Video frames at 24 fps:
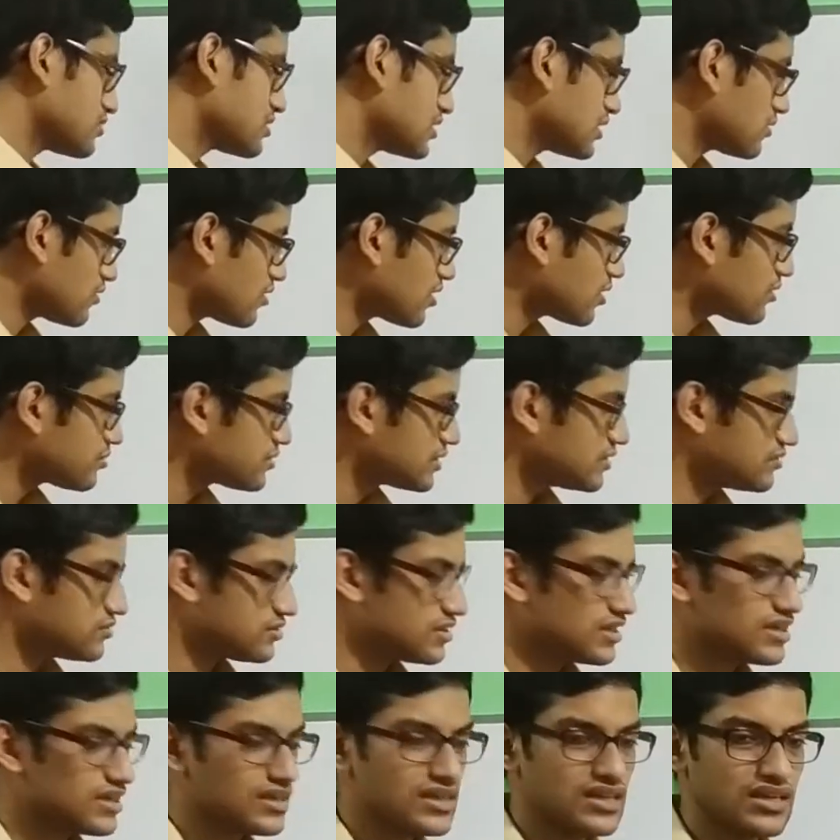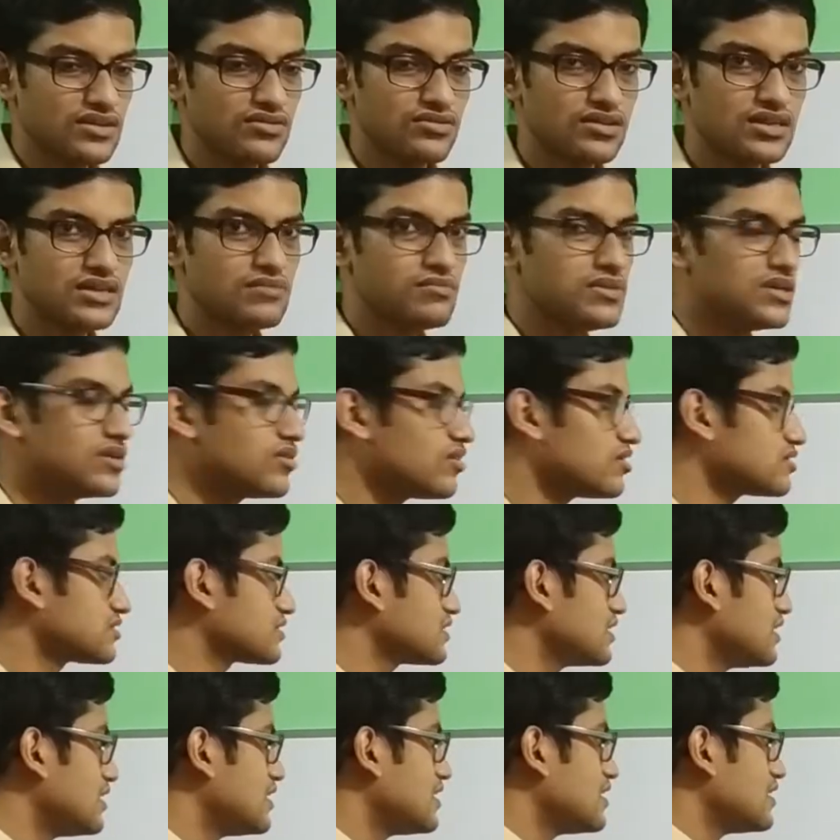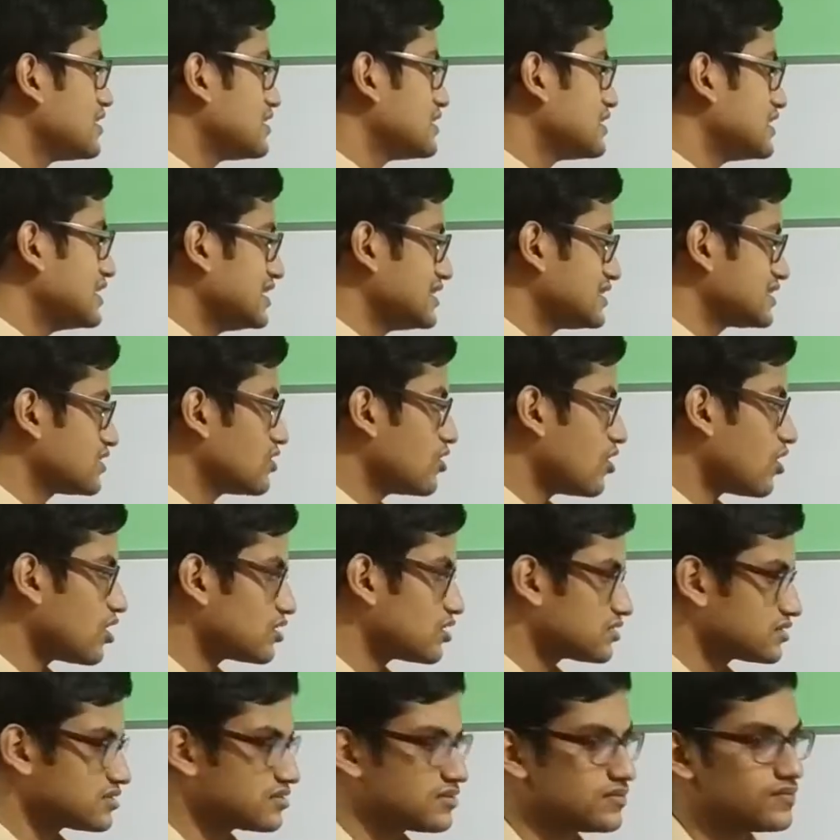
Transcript: developed using Qt because it got